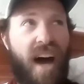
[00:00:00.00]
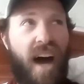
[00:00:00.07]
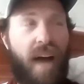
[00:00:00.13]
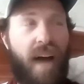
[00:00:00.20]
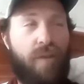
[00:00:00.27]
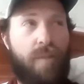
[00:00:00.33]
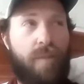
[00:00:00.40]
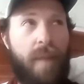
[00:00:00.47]
I
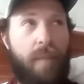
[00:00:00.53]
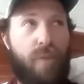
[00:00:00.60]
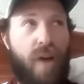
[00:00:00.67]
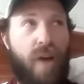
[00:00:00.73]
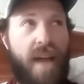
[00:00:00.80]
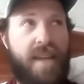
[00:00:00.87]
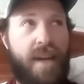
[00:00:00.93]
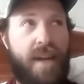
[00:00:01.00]
remember
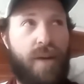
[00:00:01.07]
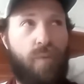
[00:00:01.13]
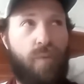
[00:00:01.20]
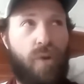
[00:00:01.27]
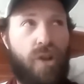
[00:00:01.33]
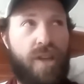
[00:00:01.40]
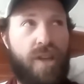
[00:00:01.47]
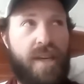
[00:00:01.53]
I didn't
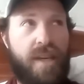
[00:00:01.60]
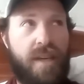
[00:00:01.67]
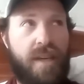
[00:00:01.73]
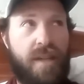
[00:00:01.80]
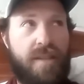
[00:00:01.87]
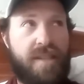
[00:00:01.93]
really